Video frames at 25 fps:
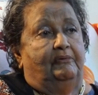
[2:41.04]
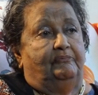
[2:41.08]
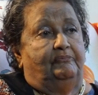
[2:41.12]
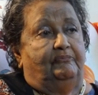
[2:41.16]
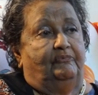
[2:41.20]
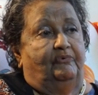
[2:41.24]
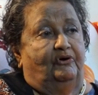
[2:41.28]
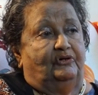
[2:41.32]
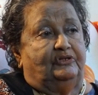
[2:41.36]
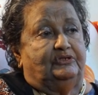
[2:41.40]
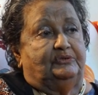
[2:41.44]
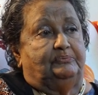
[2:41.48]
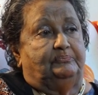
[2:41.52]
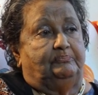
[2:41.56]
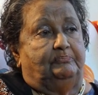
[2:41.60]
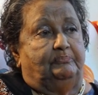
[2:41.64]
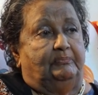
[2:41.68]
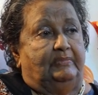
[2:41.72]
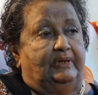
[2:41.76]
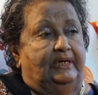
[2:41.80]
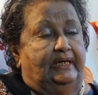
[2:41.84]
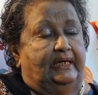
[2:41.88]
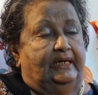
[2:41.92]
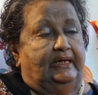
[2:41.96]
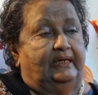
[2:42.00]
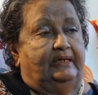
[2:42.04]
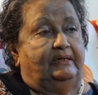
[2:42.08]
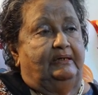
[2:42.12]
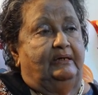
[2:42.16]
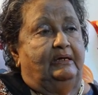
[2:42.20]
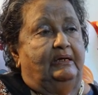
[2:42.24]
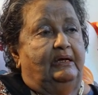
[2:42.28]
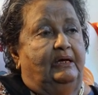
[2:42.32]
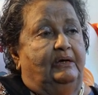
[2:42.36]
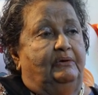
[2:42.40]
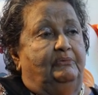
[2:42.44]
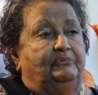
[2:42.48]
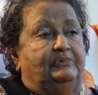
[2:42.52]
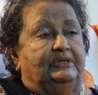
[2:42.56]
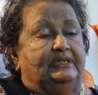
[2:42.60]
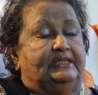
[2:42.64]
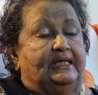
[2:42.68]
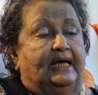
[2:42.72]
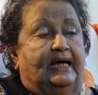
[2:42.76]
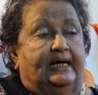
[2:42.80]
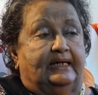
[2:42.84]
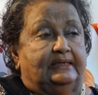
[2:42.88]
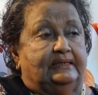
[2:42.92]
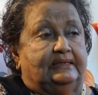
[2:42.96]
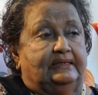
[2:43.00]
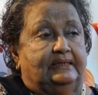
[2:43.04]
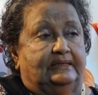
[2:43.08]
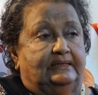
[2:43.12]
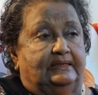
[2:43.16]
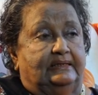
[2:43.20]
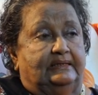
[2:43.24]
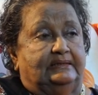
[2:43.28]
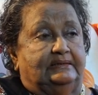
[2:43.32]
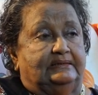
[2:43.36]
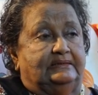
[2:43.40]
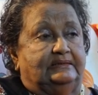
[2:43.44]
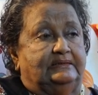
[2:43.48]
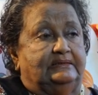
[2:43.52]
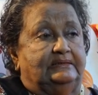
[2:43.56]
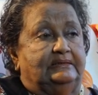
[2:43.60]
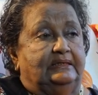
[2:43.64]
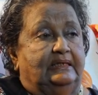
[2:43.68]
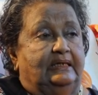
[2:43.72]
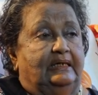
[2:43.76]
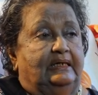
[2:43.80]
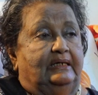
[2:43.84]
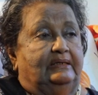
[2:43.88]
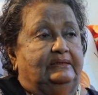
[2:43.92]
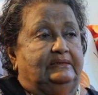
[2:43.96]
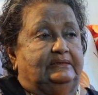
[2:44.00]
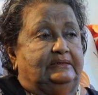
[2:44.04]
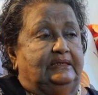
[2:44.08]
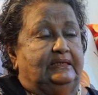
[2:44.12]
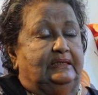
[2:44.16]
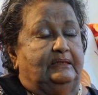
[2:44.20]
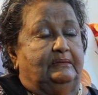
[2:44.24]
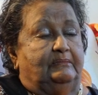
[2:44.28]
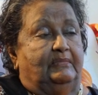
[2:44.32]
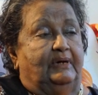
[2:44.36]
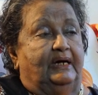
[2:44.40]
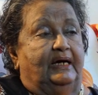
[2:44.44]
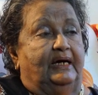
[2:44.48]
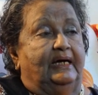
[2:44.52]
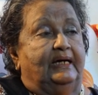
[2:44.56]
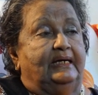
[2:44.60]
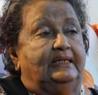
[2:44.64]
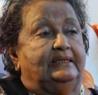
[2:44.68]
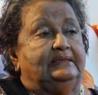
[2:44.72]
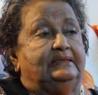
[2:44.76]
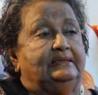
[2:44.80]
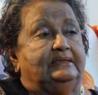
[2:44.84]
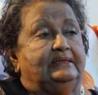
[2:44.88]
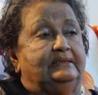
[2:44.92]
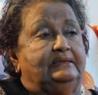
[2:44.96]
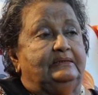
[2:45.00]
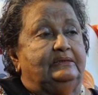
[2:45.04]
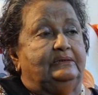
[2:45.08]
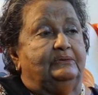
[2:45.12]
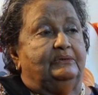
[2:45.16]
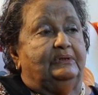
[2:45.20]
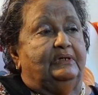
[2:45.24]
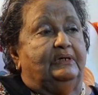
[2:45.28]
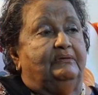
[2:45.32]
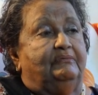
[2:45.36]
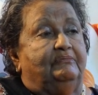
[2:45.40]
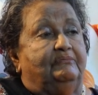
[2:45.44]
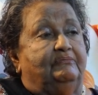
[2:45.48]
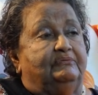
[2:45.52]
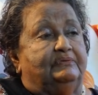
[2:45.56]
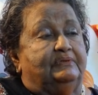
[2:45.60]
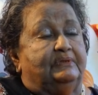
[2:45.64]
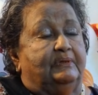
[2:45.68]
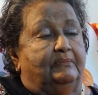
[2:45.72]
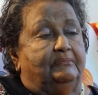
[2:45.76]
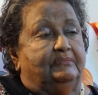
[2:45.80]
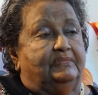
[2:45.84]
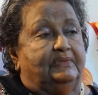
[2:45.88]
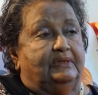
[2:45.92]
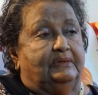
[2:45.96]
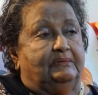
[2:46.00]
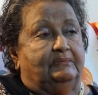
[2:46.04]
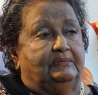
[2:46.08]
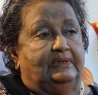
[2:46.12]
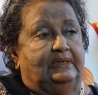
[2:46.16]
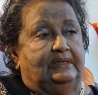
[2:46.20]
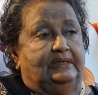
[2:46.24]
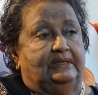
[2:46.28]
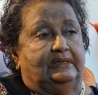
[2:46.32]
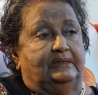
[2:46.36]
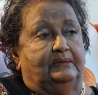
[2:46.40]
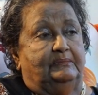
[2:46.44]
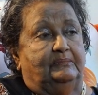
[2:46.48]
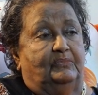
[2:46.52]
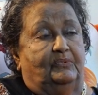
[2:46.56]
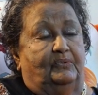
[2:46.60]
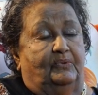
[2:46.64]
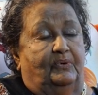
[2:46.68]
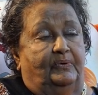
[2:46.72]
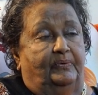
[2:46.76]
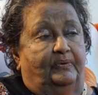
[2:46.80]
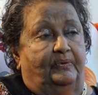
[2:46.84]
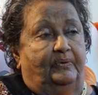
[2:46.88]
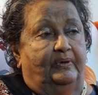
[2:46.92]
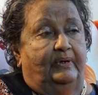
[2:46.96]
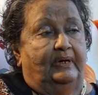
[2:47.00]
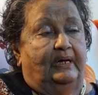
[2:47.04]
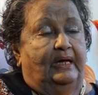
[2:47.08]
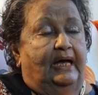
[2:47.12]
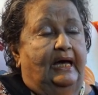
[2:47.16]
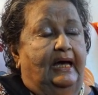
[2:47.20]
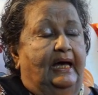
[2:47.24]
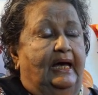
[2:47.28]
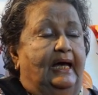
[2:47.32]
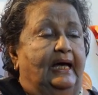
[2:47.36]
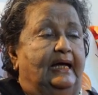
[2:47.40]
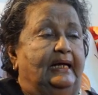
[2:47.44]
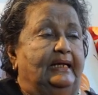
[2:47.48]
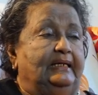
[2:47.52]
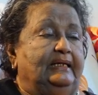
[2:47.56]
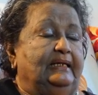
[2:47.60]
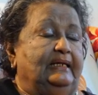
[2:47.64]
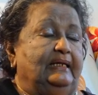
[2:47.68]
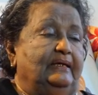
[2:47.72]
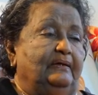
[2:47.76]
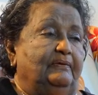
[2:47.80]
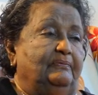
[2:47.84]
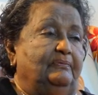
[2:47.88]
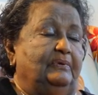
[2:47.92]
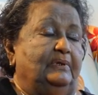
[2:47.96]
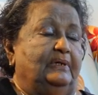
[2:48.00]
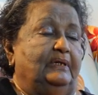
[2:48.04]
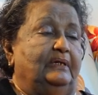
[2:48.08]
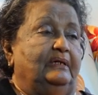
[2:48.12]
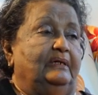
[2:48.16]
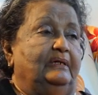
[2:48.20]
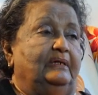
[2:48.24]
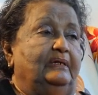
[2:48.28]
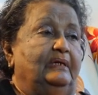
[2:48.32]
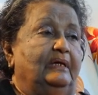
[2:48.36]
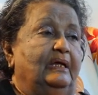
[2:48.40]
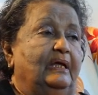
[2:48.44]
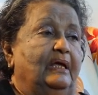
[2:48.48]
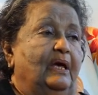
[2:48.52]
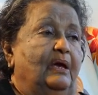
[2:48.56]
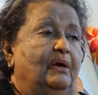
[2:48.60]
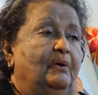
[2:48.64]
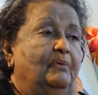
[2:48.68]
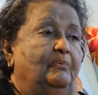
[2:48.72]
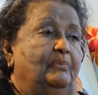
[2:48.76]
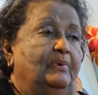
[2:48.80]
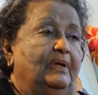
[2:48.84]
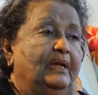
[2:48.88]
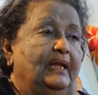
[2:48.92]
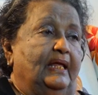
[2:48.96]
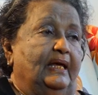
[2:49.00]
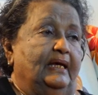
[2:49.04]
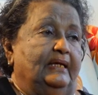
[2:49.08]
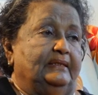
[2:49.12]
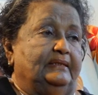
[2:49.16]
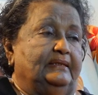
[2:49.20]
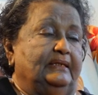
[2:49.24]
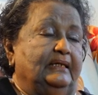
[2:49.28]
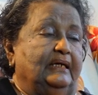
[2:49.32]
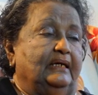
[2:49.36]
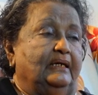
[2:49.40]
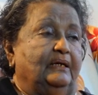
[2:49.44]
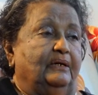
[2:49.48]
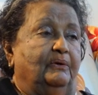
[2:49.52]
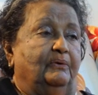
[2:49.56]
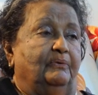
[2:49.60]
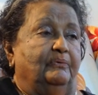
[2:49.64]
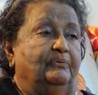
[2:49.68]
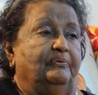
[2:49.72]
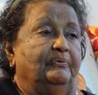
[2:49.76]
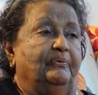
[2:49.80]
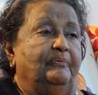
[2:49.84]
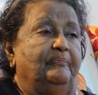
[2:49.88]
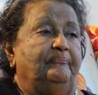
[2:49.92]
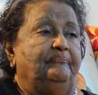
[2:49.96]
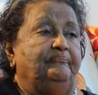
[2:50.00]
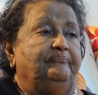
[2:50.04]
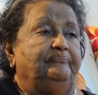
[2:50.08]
was made with actors, cinema had to give something little more. And even when I think of